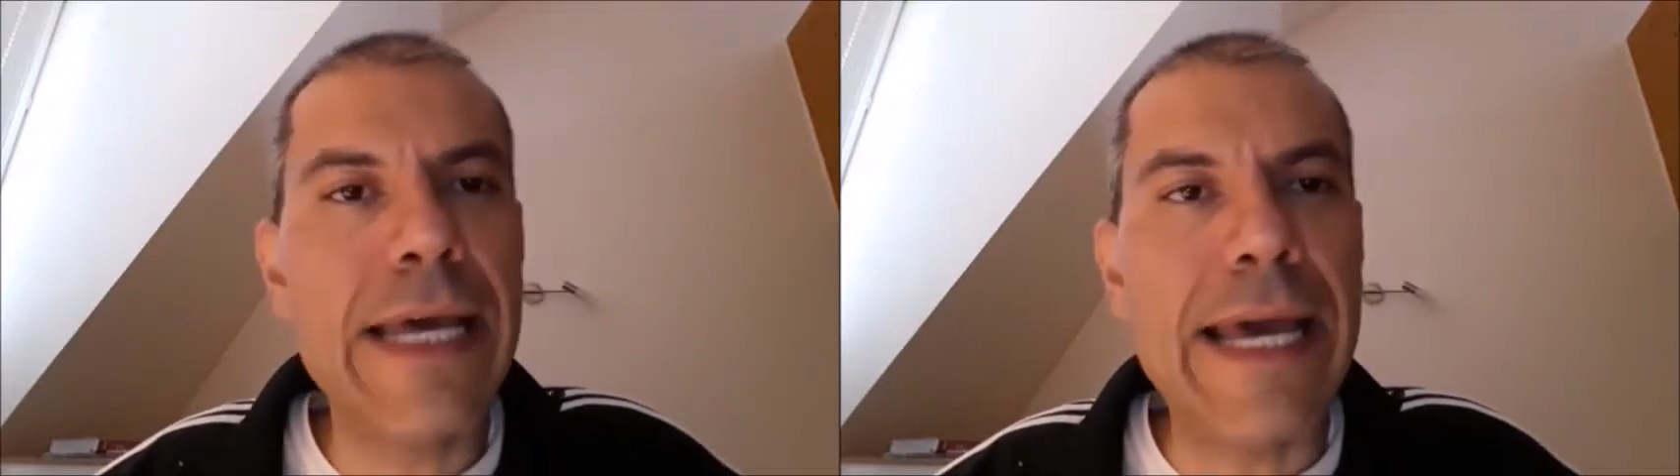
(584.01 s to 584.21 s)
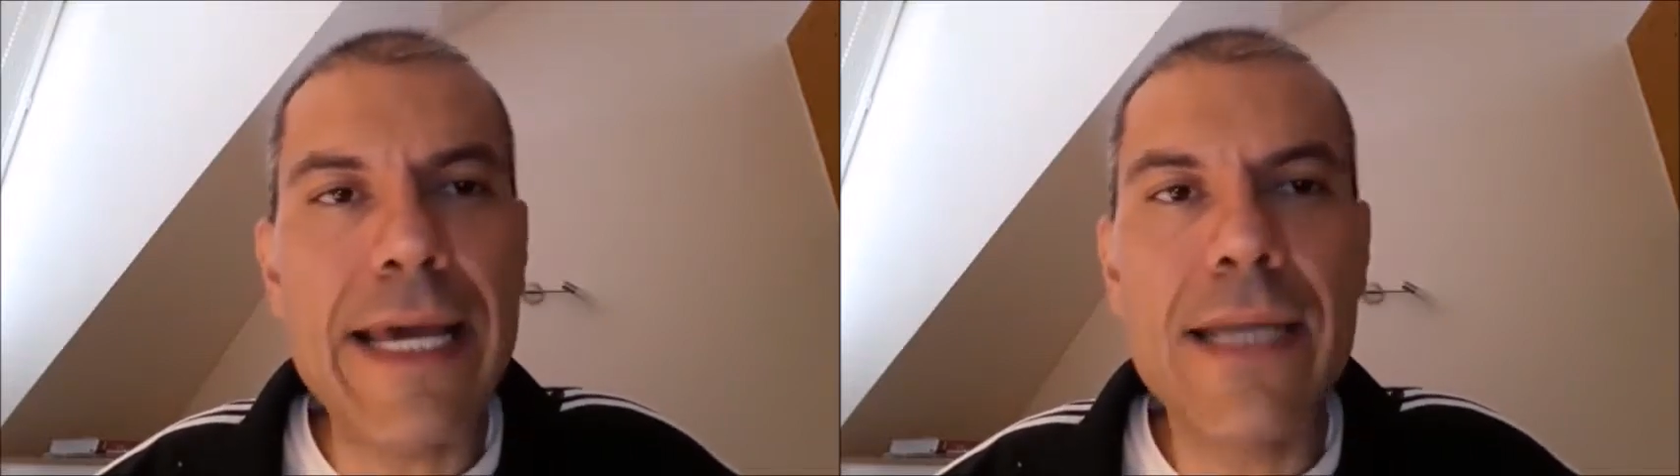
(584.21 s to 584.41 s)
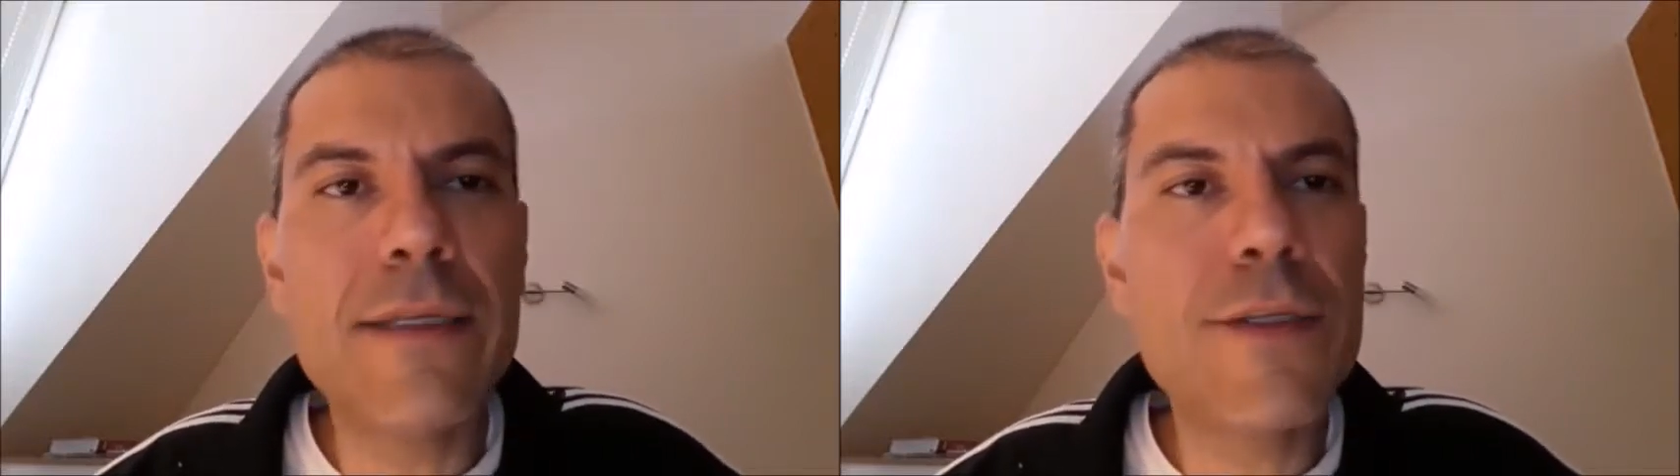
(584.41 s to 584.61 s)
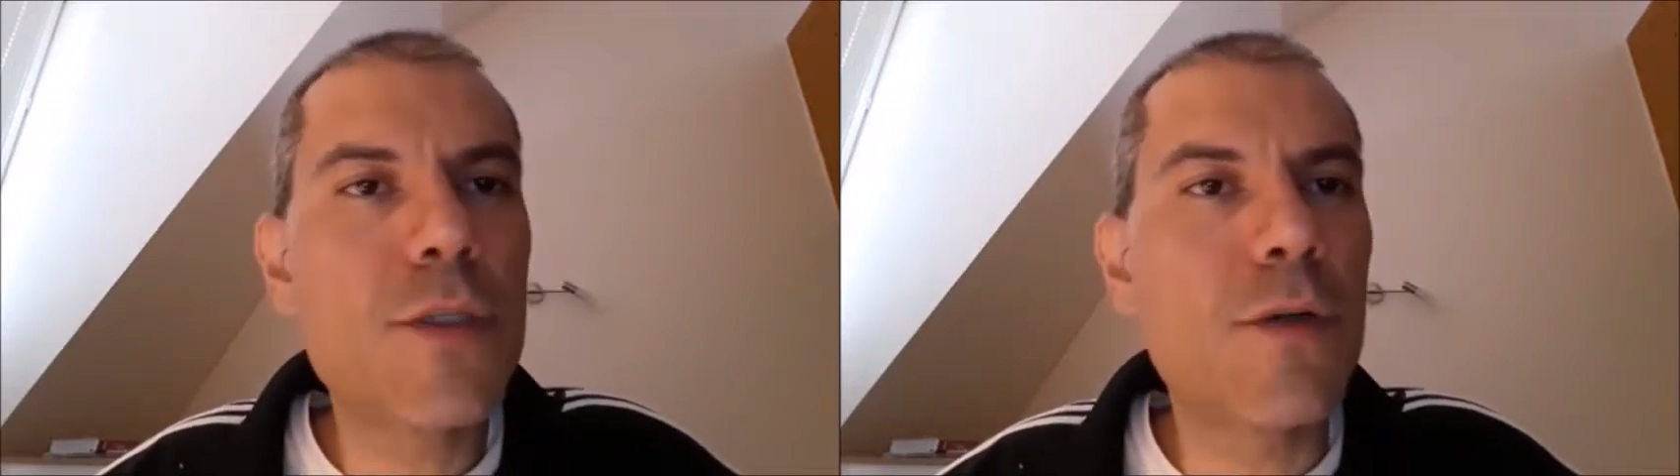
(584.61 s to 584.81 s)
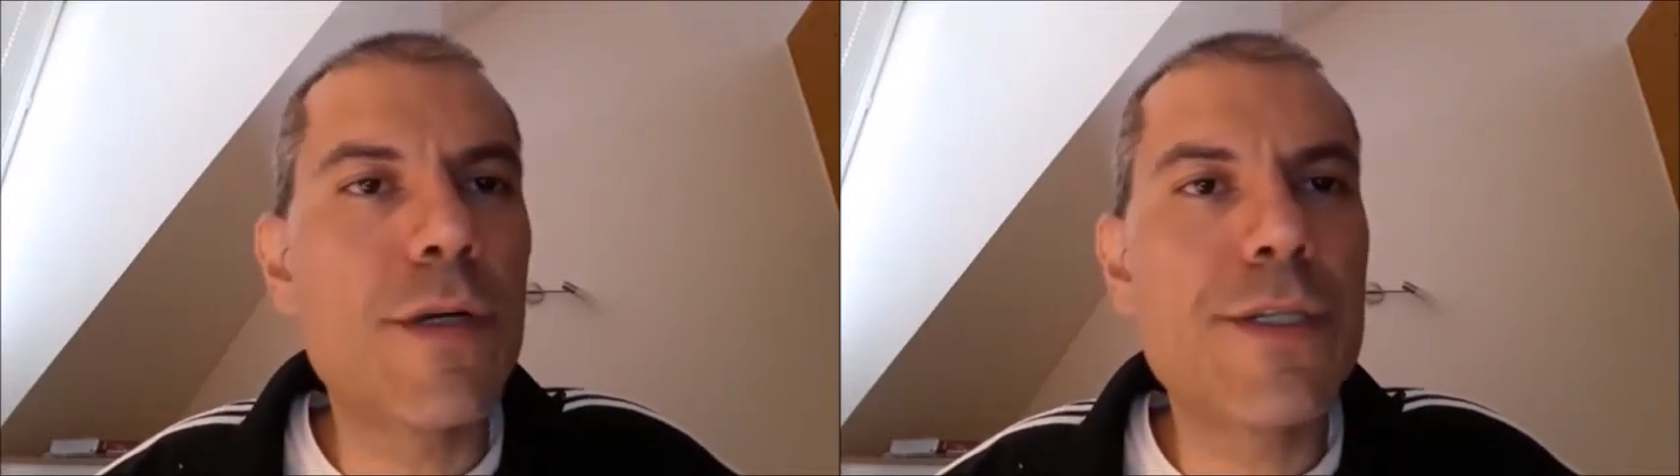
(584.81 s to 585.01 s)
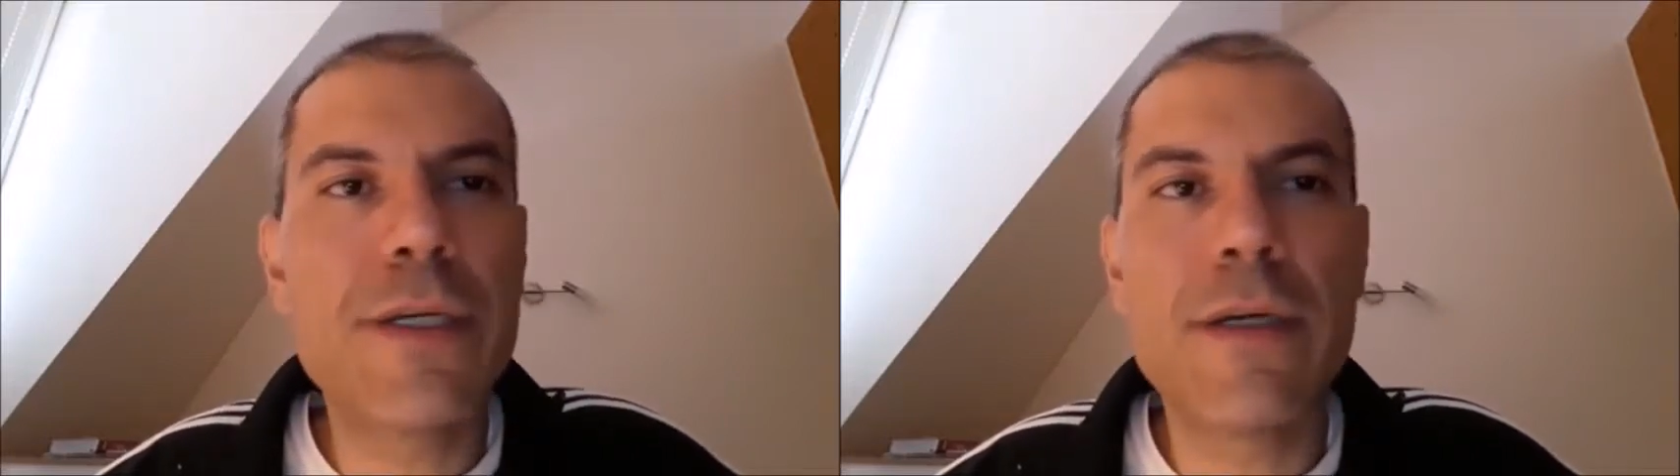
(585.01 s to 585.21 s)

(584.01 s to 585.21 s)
any sort